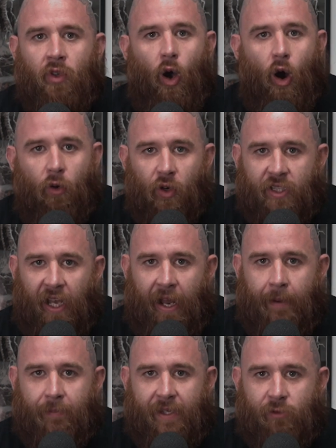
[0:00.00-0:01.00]
Over
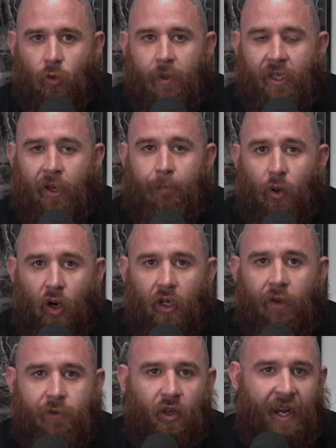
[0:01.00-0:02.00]
time, this will become part
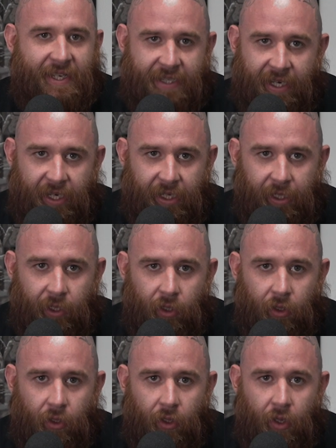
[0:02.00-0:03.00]
of your identity.
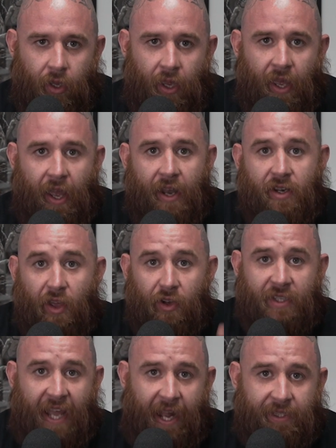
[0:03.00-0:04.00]
Another
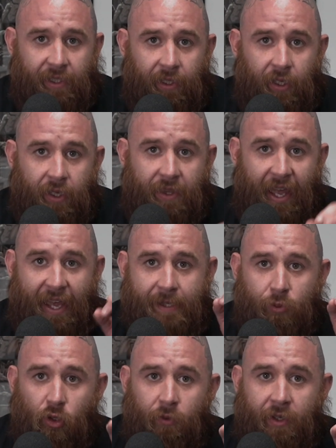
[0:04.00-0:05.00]
tactic that has
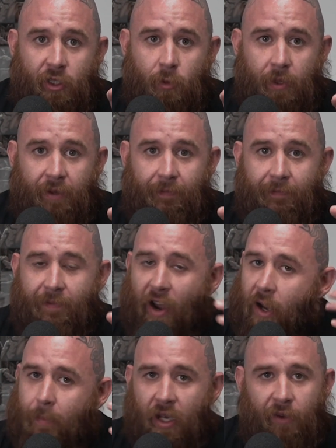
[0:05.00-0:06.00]
proven to be
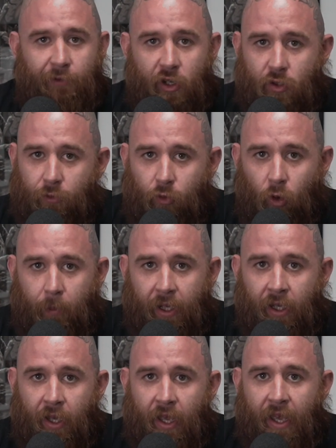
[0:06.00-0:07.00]
very beneficial for
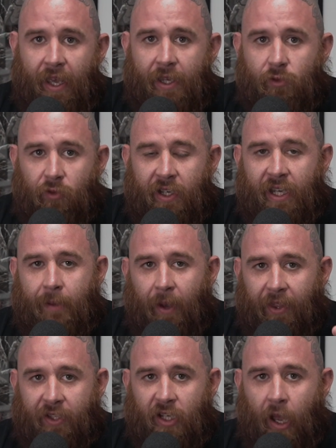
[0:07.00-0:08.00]
me is reading
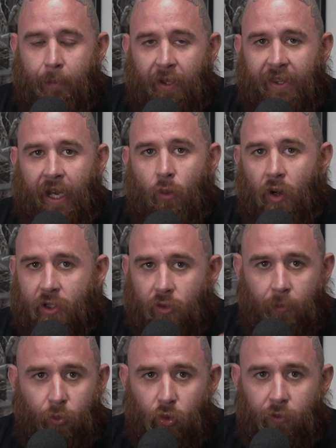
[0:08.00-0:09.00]
about the topic that I want to
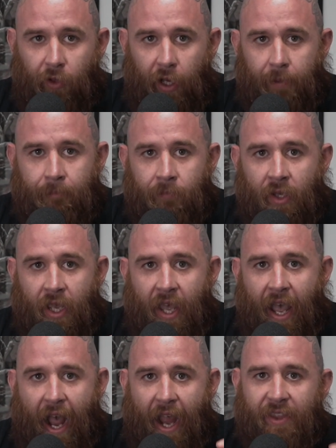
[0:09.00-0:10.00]
improve on.
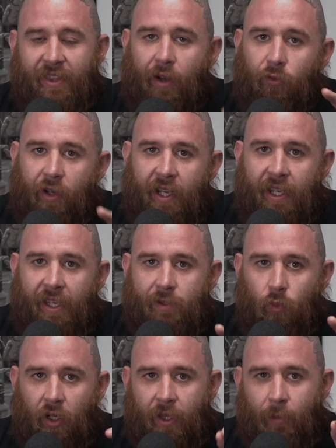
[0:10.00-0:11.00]
I think that reading is
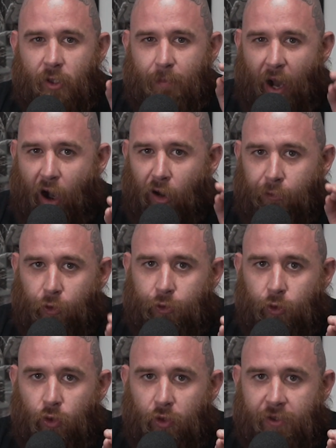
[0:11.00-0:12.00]
one of the most powerful
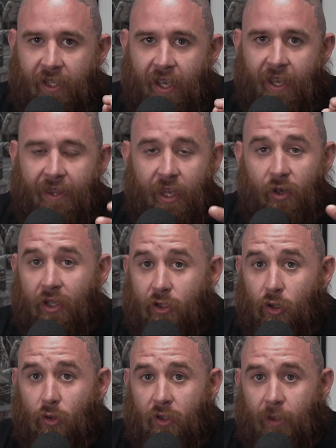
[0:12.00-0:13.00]
tools that you can
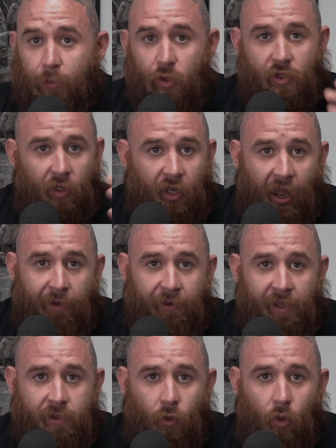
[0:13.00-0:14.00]
do to boost your
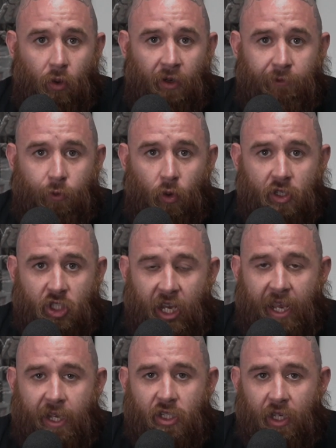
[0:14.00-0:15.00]
confidence or enforce
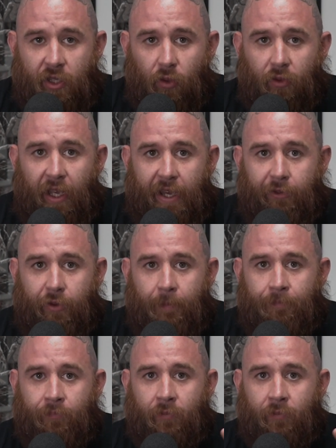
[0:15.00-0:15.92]
change in your life.